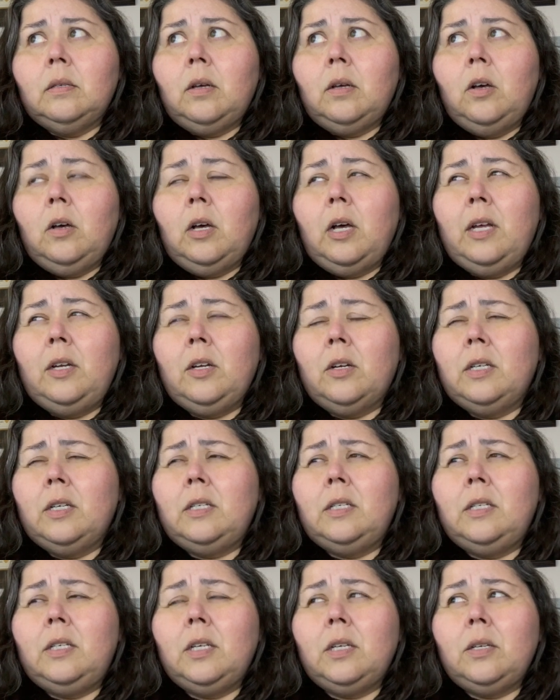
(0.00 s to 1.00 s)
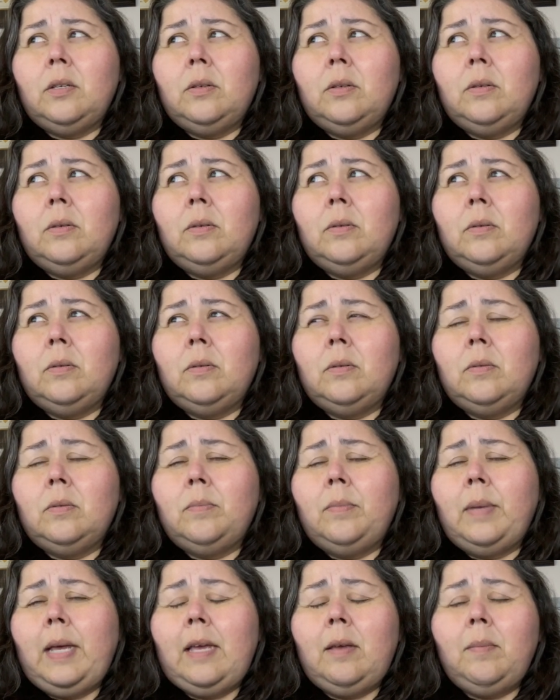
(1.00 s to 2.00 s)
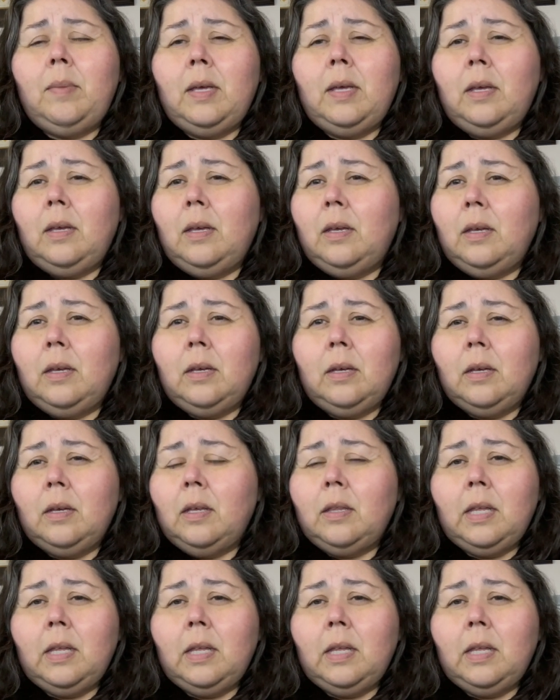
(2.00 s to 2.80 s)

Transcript: 102 maybe,